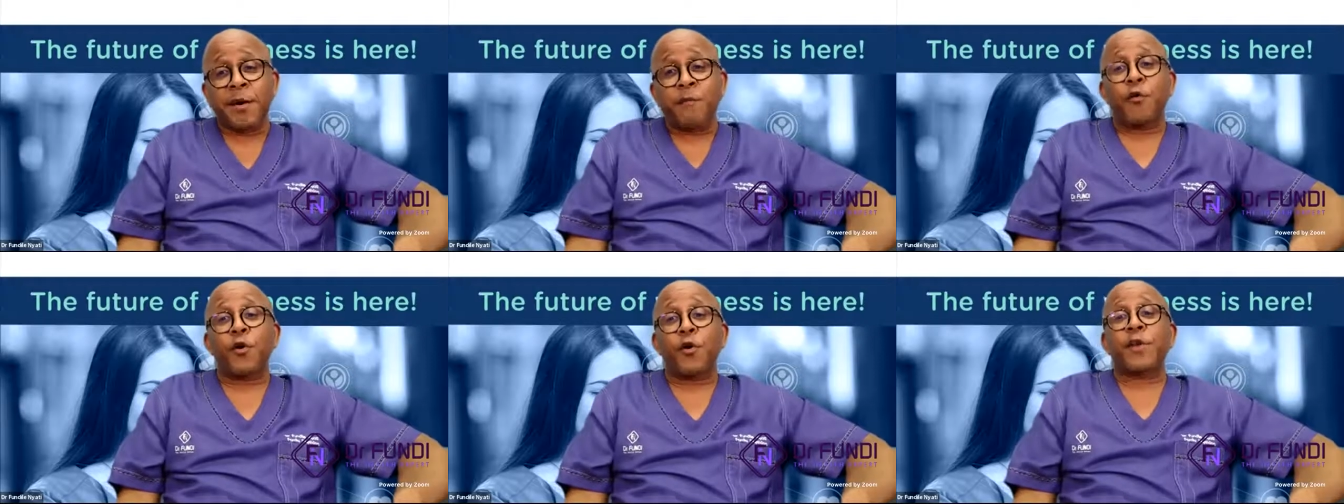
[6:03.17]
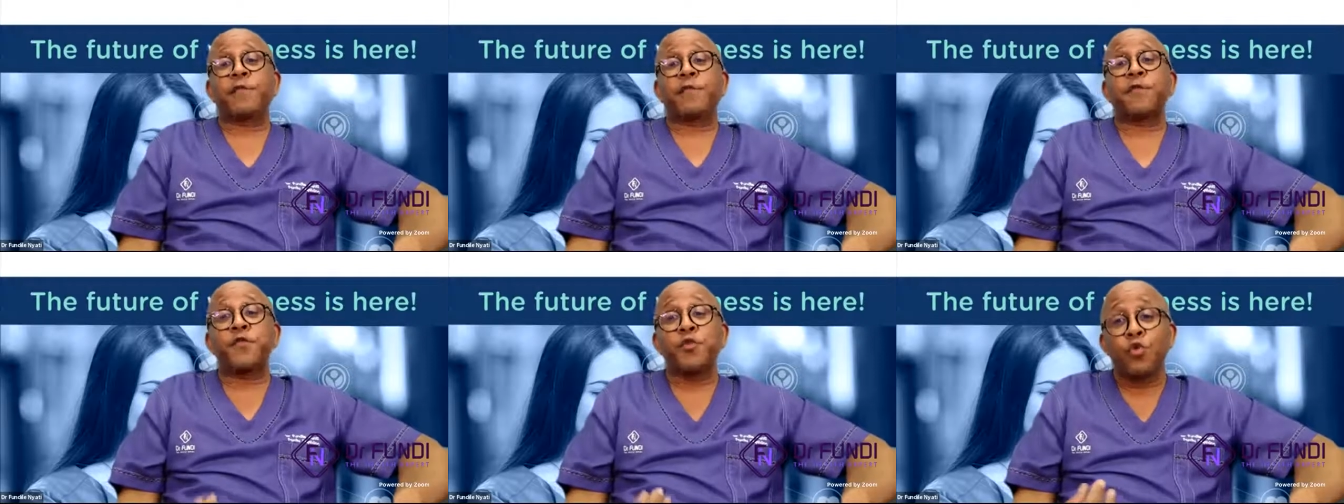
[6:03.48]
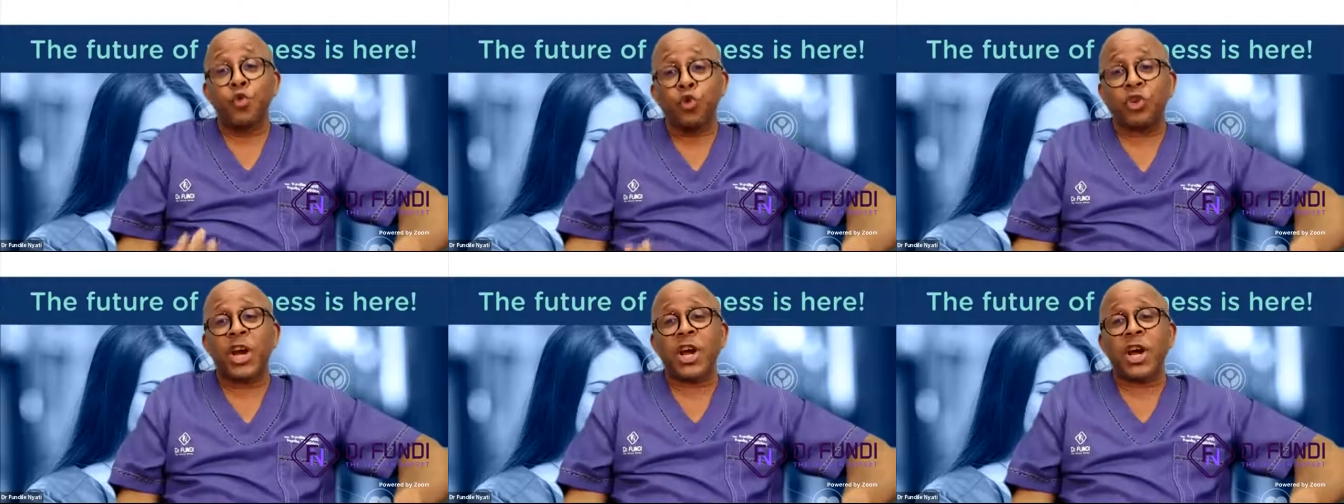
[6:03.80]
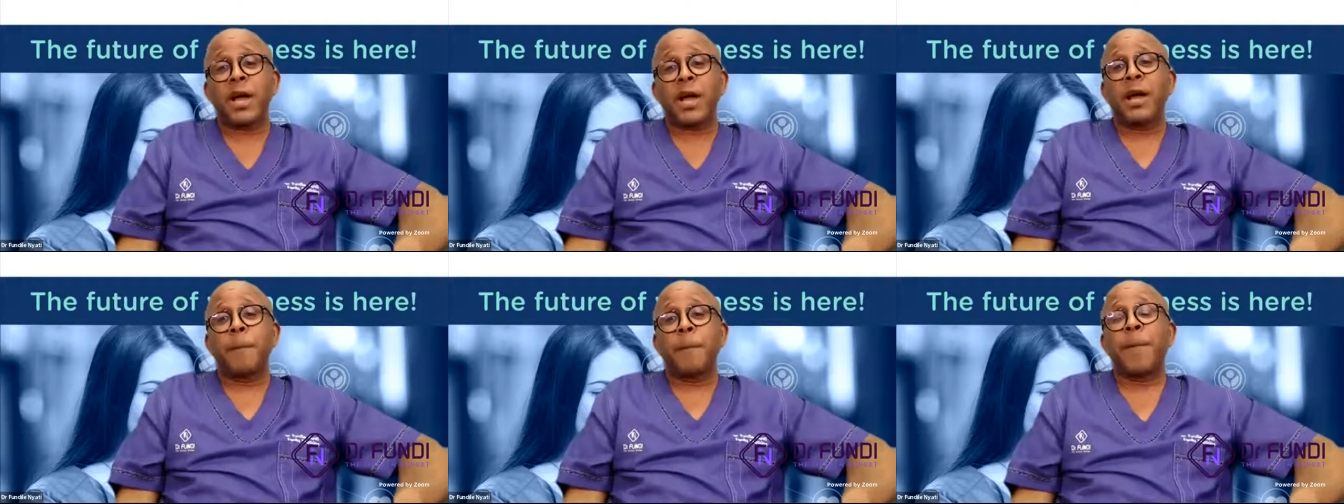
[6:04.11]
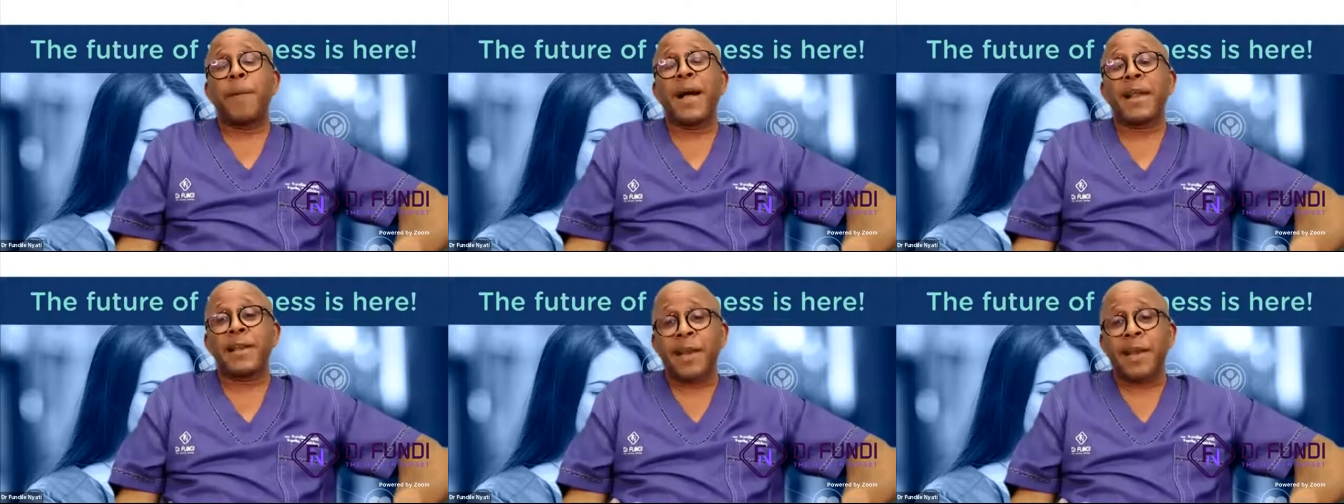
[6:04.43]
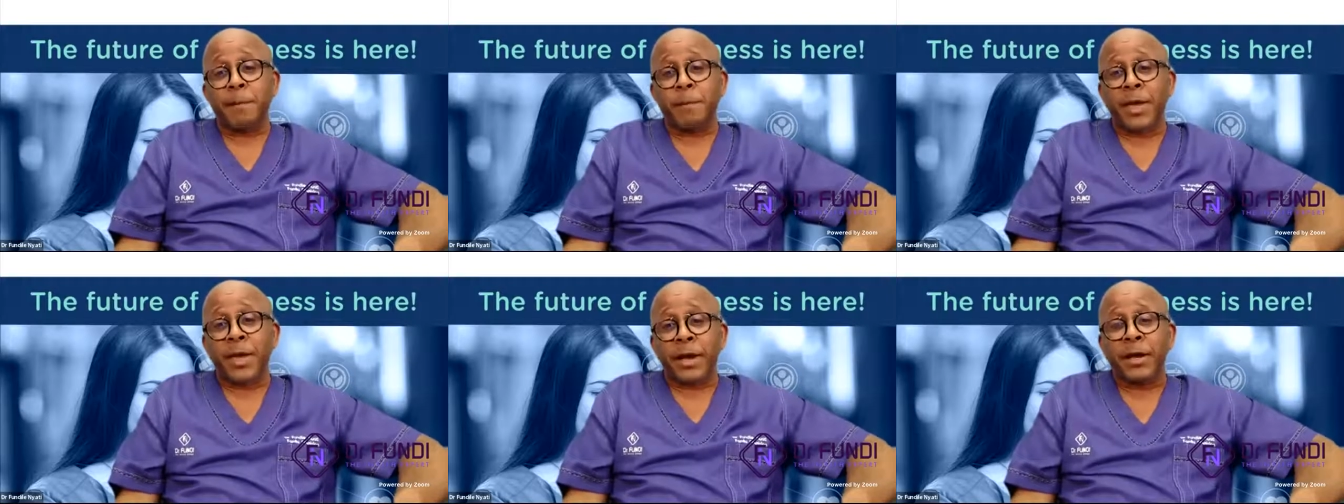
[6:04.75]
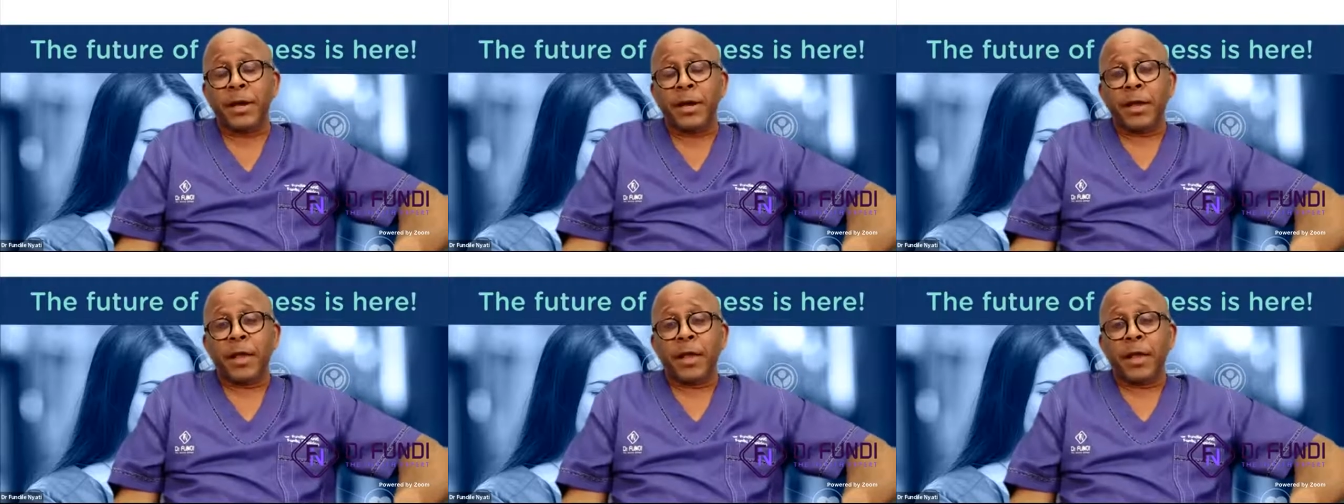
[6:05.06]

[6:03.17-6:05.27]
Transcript: for a future pandemic